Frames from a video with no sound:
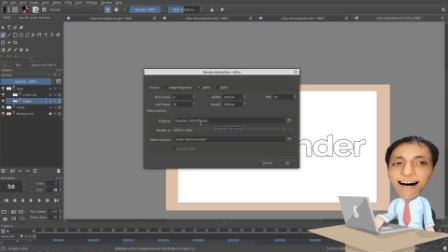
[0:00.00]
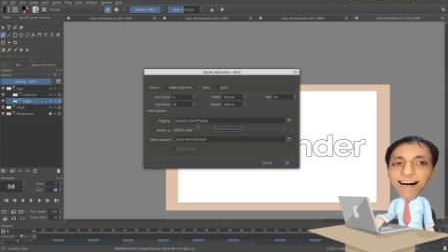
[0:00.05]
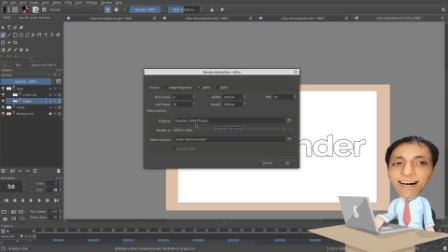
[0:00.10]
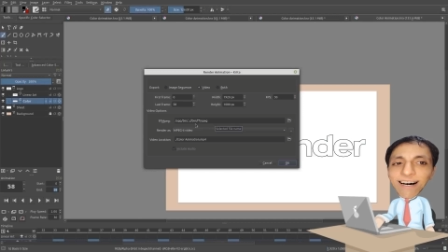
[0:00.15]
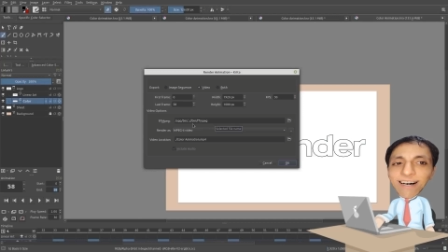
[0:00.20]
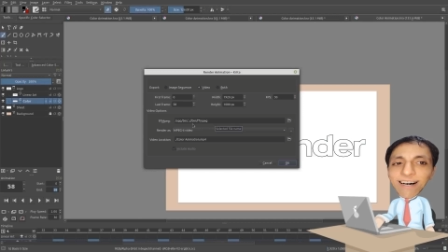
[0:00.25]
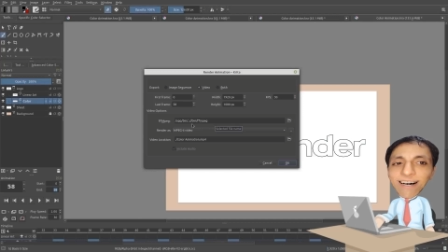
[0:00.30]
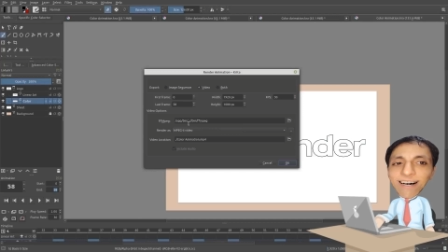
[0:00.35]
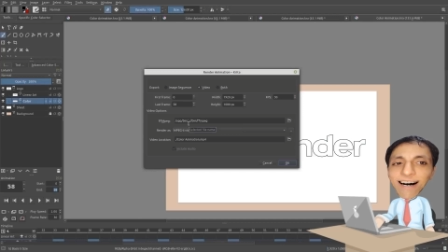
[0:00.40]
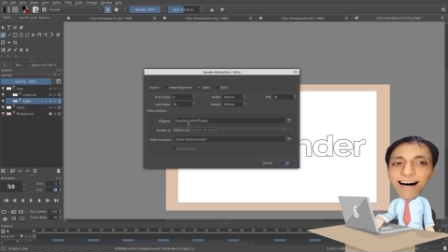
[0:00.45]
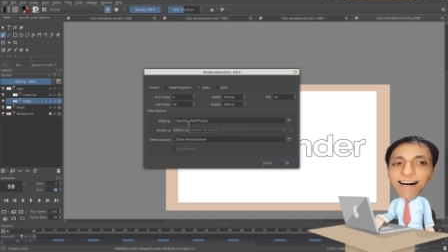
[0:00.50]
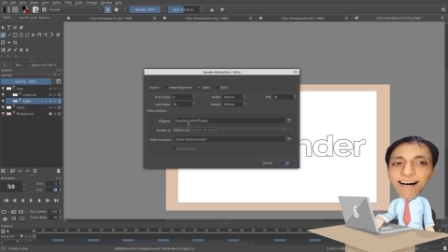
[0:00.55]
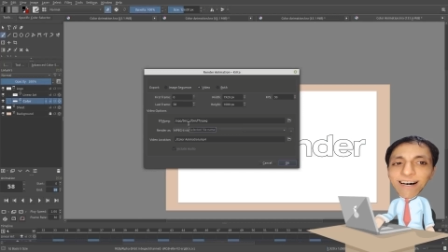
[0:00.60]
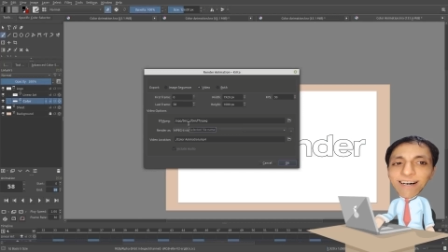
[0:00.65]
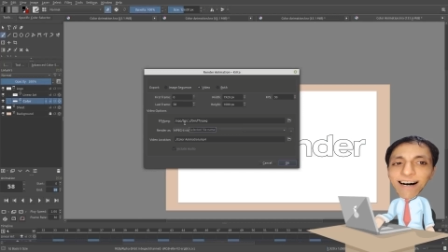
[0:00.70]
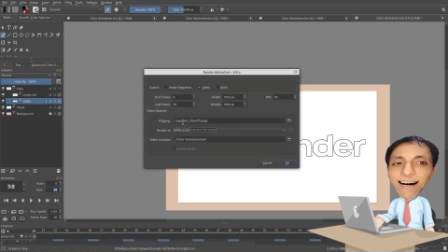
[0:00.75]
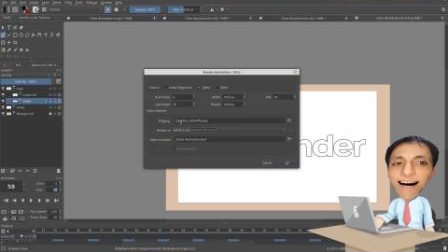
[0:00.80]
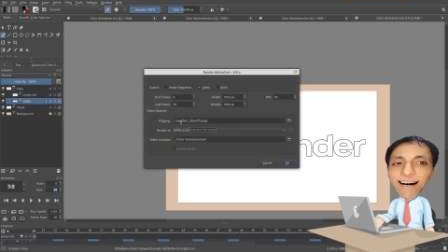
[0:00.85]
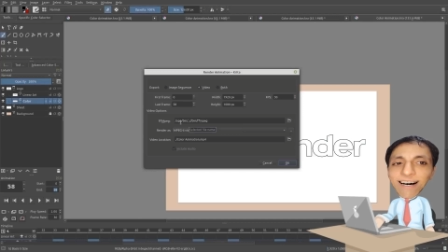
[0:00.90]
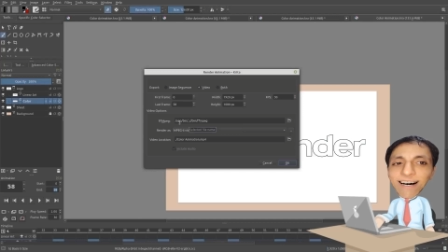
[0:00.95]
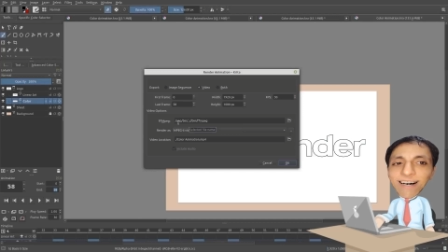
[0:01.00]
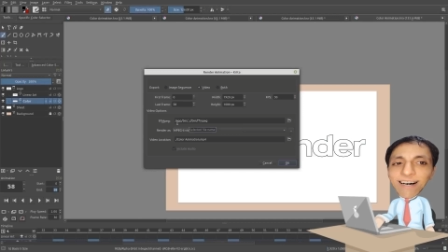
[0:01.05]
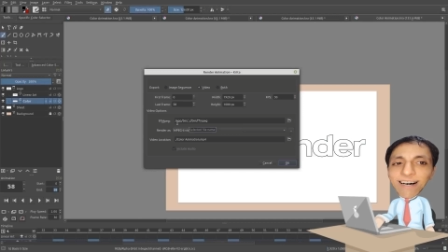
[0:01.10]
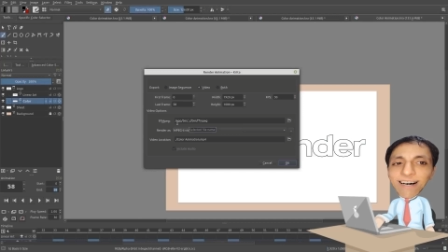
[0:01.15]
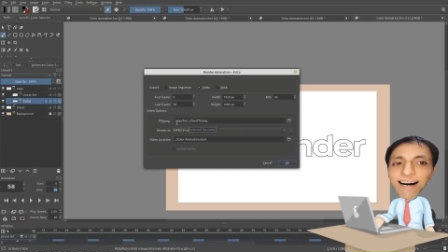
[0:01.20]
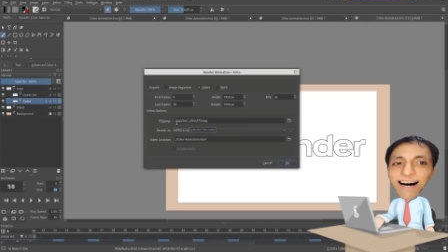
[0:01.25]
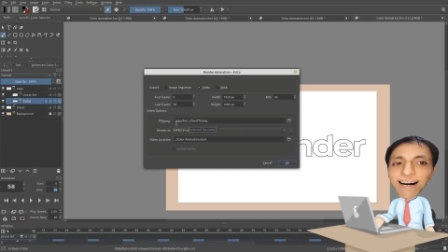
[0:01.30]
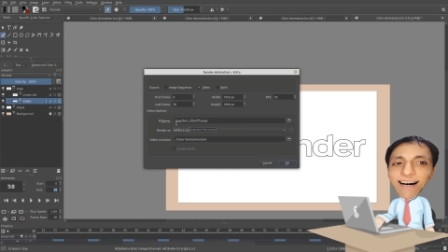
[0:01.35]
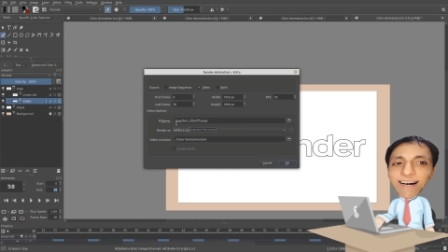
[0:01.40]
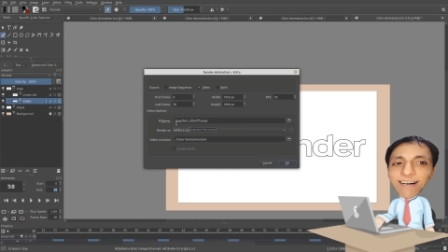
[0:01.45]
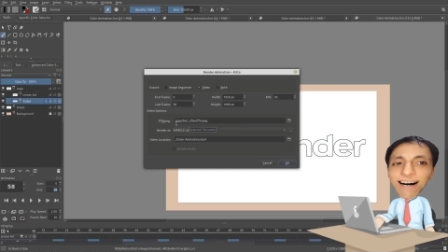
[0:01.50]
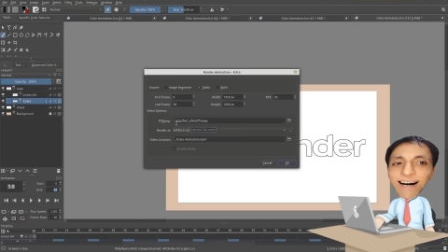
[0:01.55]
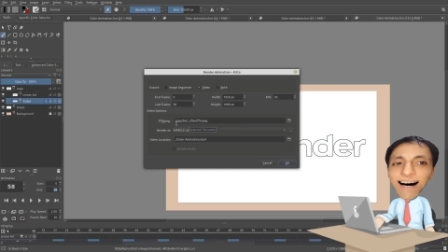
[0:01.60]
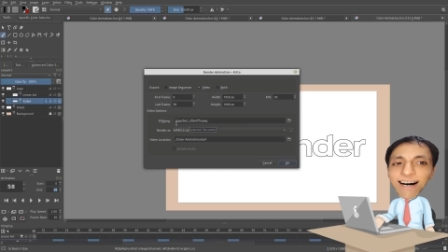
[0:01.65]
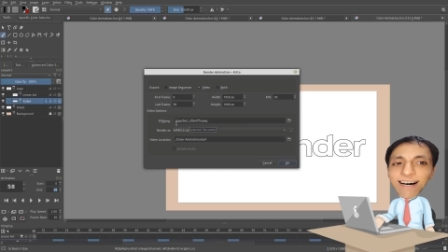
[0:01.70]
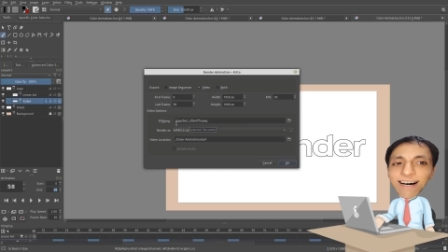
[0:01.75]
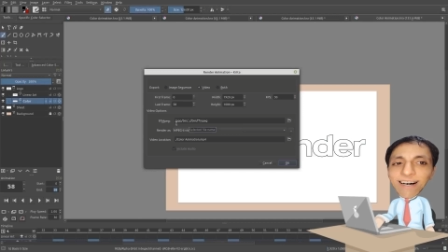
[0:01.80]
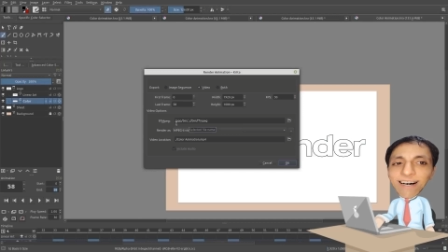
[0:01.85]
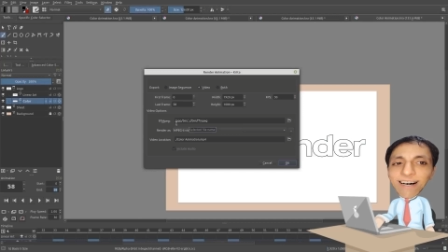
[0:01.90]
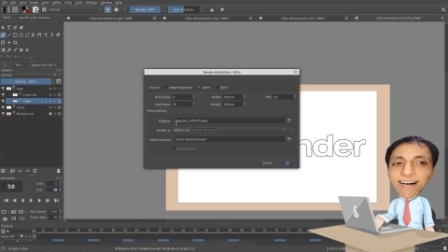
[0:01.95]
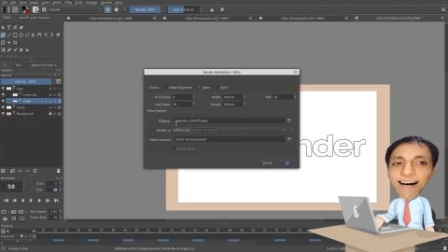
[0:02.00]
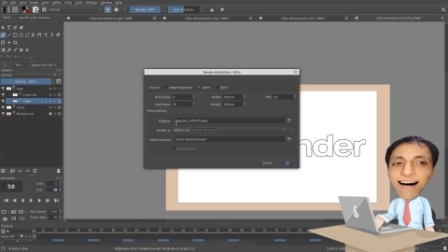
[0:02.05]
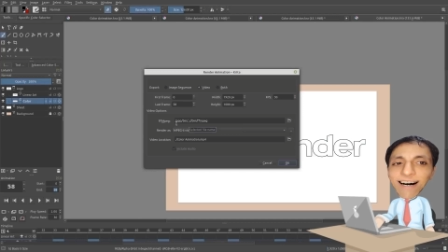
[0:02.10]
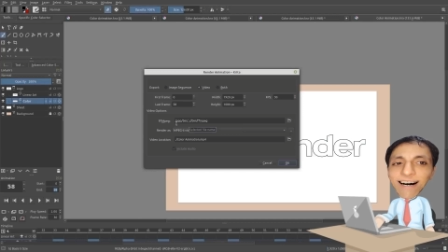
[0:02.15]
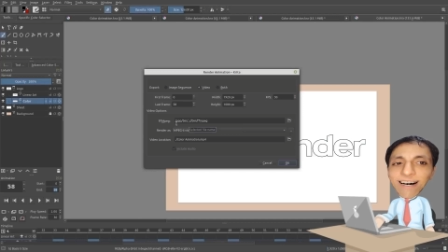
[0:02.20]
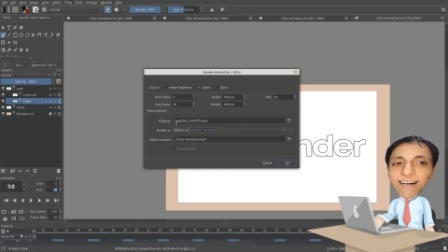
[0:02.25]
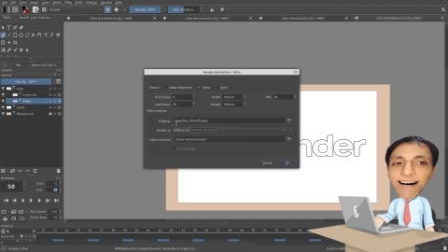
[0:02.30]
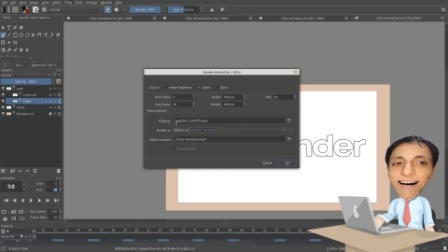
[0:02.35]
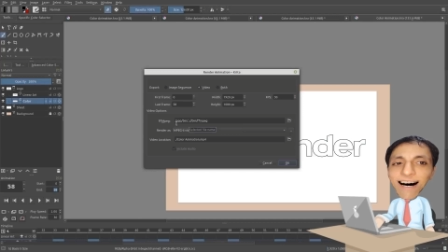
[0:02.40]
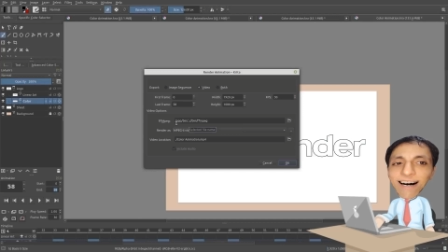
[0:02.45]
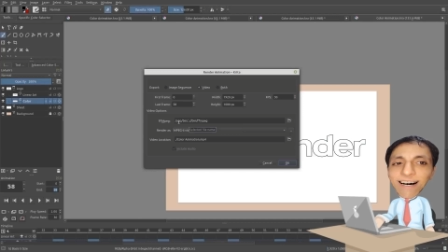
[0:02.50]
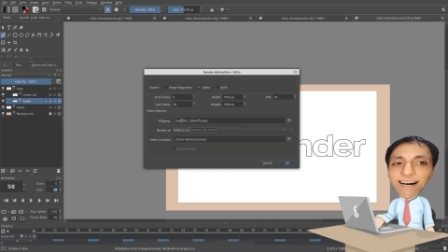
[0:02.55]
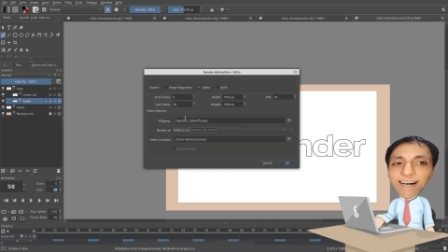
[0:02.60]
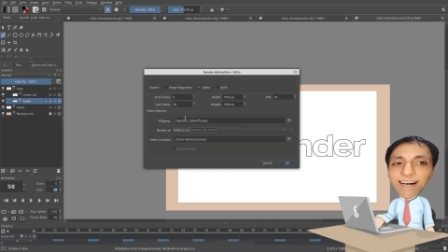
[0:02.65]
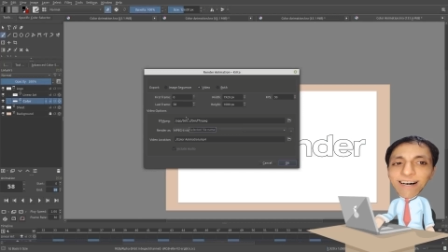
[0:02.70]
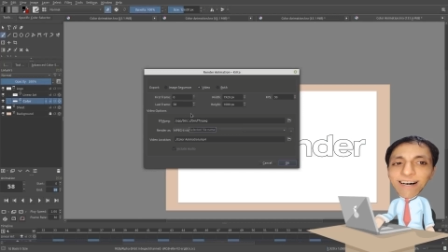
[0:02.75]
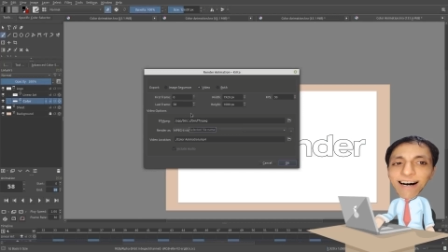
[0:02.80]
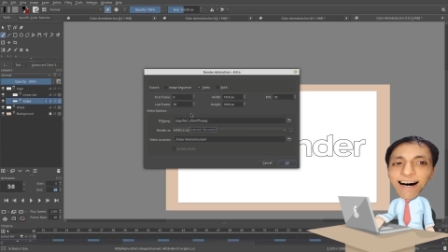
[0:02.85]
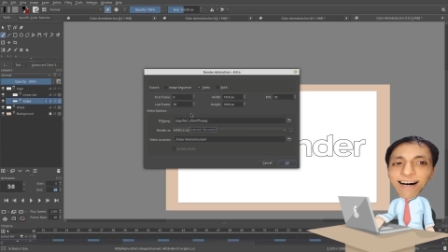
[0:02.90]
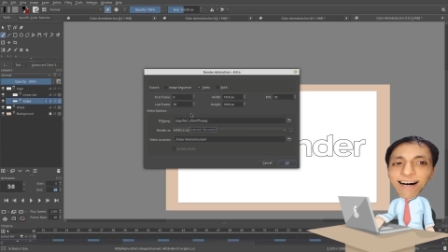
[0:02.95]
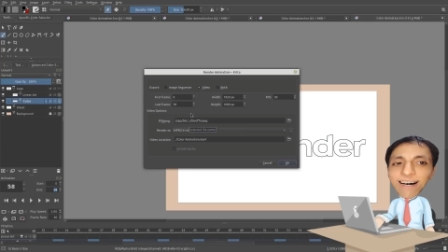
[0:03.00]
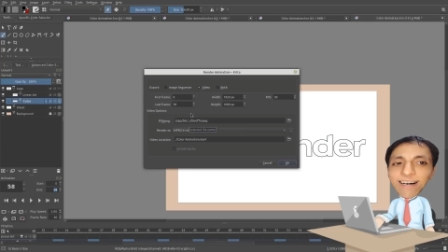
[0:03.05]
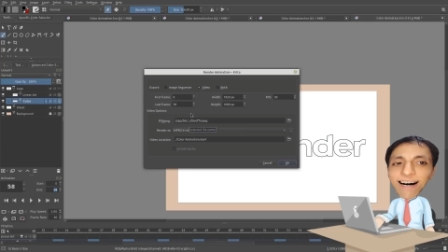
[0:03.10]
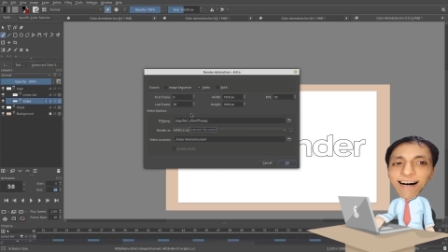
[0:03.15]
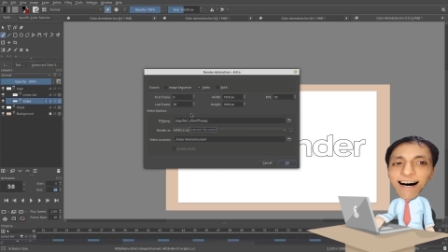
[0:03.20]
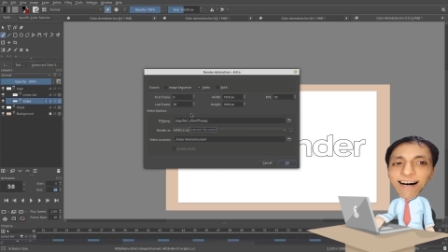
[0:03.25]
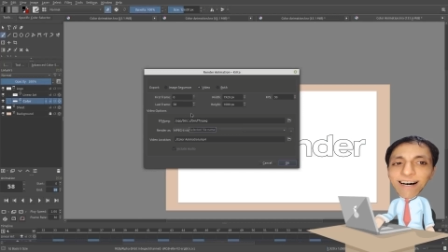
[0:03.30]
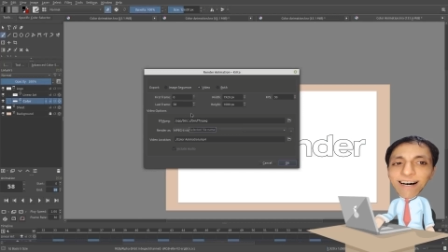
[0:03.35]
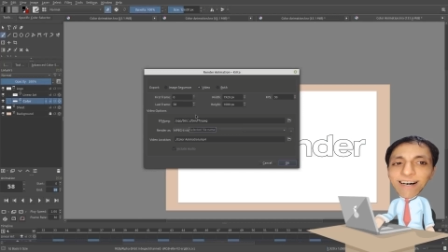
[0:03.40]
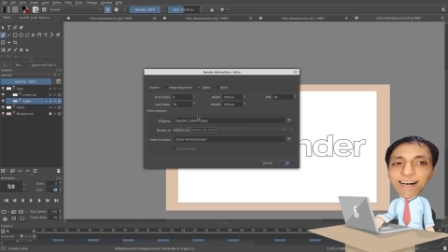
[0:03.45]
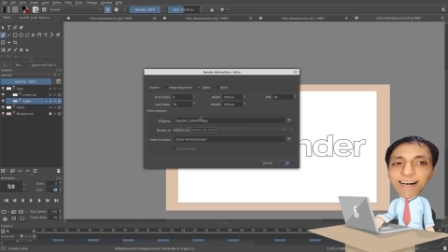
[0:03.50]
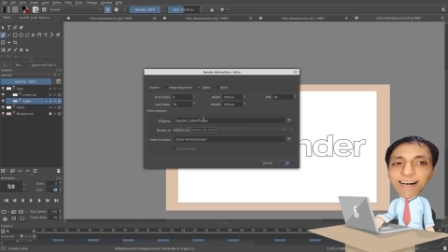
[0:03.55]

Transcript: you might need to install FFmpeg into your system.